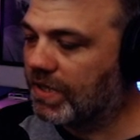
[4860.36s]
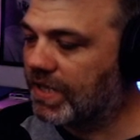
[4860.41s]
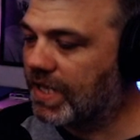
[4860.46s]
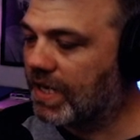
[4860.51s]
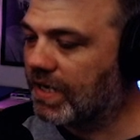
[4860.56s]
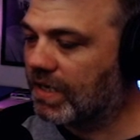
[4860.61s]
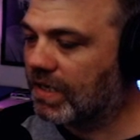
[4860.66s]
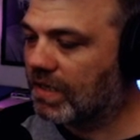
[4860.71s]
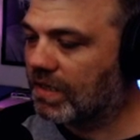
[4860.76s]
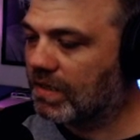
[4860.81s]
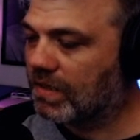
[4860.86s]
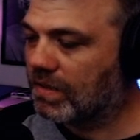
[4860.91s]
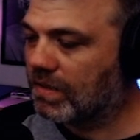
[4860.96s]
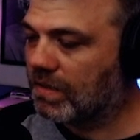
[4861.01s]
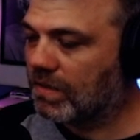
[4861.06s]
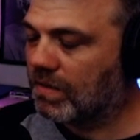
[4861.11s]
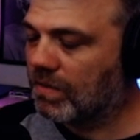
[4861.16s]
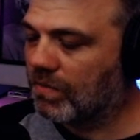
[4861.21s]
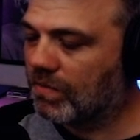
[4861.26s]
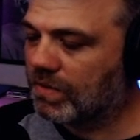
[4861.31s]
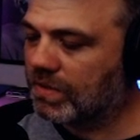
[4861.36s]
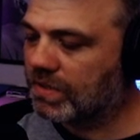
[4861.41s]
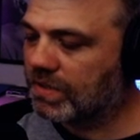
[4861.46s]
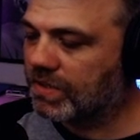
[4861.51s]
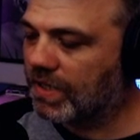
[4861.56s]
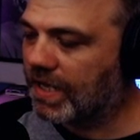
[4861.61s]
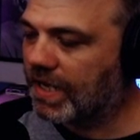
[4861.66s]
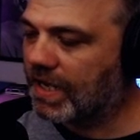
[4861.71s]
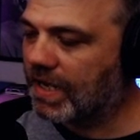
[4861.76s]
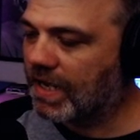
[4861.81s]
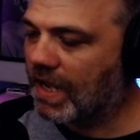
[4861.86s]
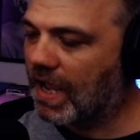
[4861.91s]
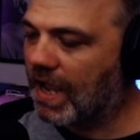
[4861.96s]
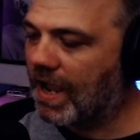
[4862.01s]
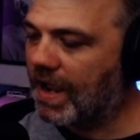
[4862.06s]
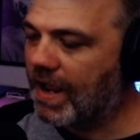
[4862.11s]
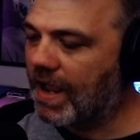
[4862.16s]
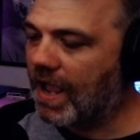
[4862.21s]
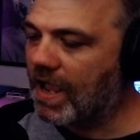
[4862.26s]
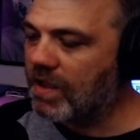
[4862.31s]
But then, so like
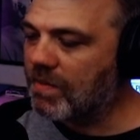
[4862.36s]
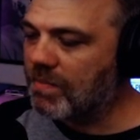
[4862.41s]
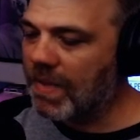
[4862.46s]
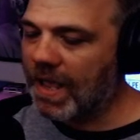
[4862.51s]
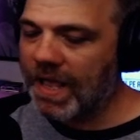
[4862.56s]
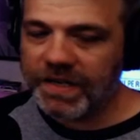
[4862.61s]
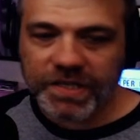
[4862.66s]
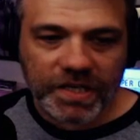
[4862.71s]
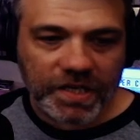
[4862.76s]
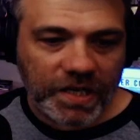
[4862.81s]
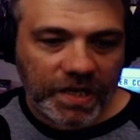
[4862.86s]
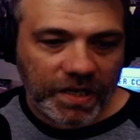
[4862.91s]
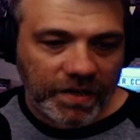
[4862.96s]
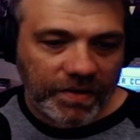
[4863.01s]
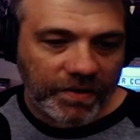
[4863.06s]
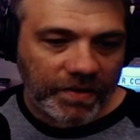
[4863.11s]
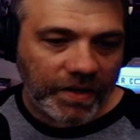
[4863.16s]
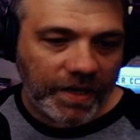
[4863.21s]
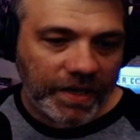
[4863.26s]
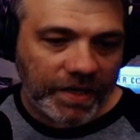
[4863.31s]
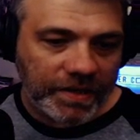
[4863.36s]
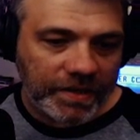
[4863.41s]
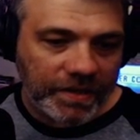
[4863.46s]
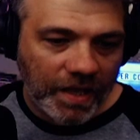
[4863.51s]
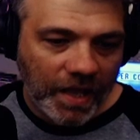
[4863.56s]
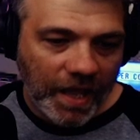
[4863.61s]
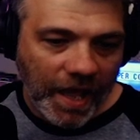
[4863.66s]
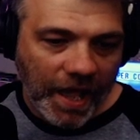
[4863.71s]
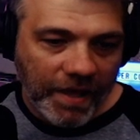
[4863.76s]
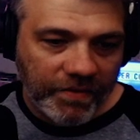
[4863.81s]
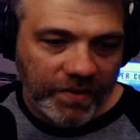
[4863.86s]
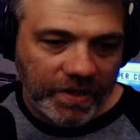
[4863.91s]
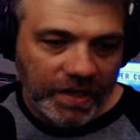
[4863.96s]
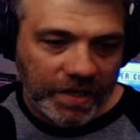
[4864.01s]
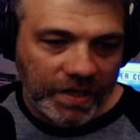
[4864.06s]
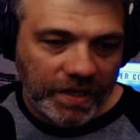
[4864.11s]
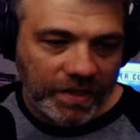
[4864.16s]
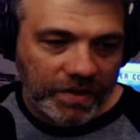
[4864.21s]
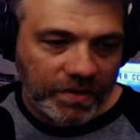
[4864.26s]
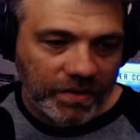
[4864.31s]
I imagined it like having
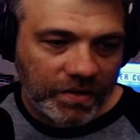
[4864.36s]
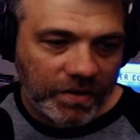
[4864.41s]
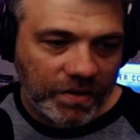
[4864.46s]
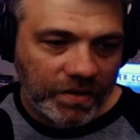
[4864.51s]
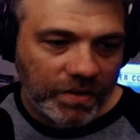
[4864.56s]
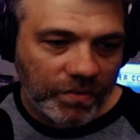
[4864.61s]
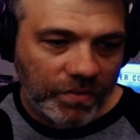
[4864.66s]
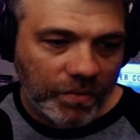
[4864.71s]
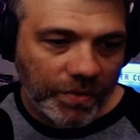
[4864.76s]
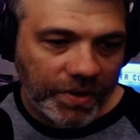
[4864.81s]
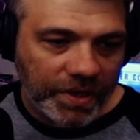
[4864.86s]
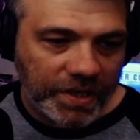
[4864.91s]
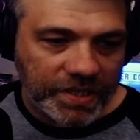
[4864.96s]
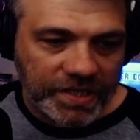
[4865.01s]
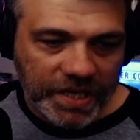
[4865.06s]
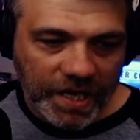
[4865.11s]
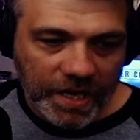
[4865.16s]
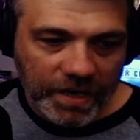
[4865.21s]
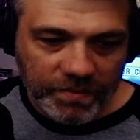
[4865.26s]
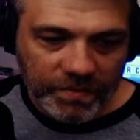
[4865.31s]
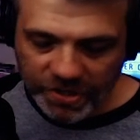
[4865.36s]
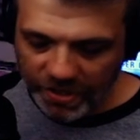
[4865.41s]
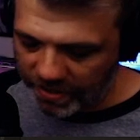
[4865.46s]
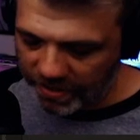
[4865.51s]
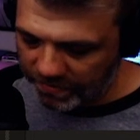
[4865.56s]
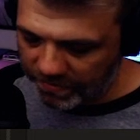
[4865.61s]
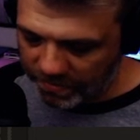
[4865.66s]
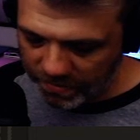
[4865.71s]
an. What were you gonna say? I'm sorry.